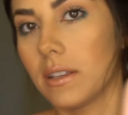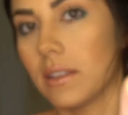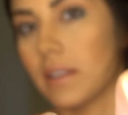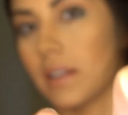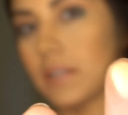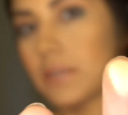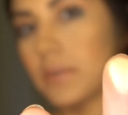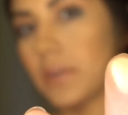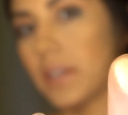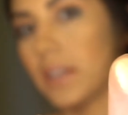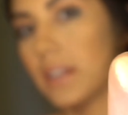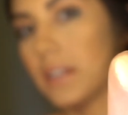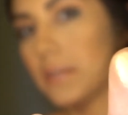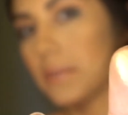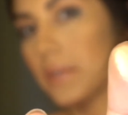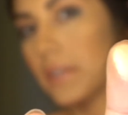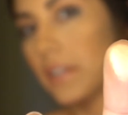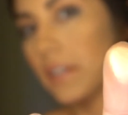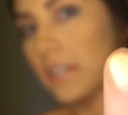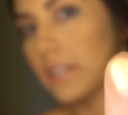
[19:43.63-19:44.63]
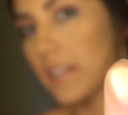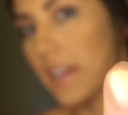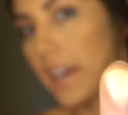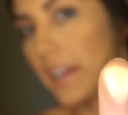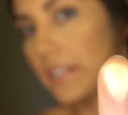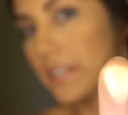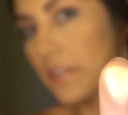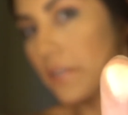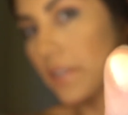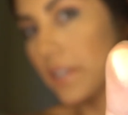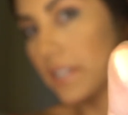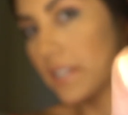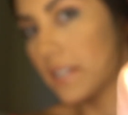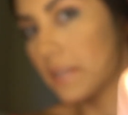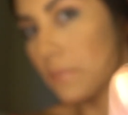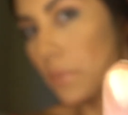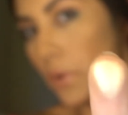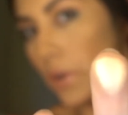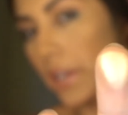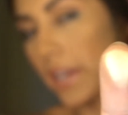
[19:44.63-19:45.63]
That's what this one looks like. So this
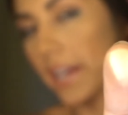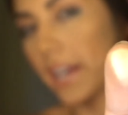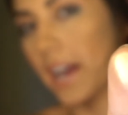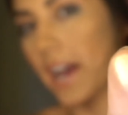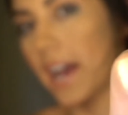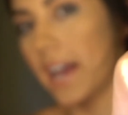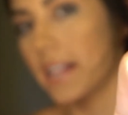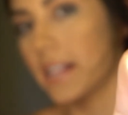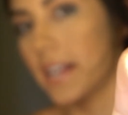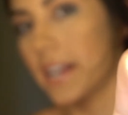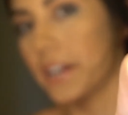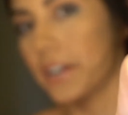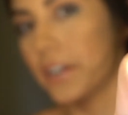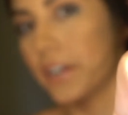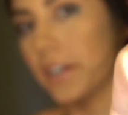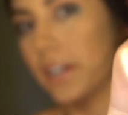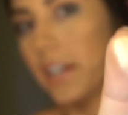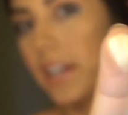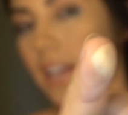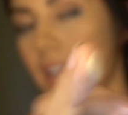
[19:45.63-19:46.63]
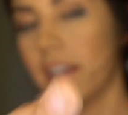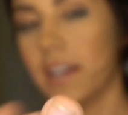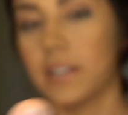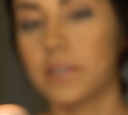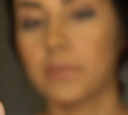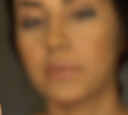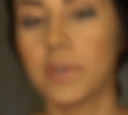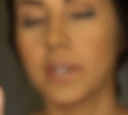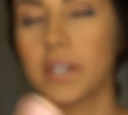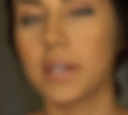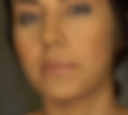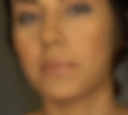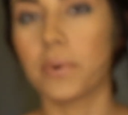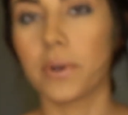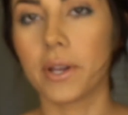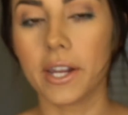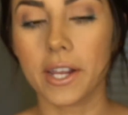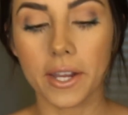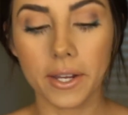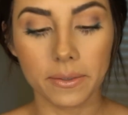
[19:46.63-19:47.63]
is more like a highlighter. It's really
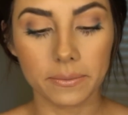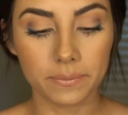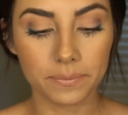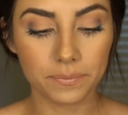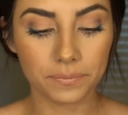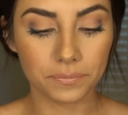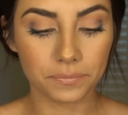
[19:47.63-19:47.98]
pretty.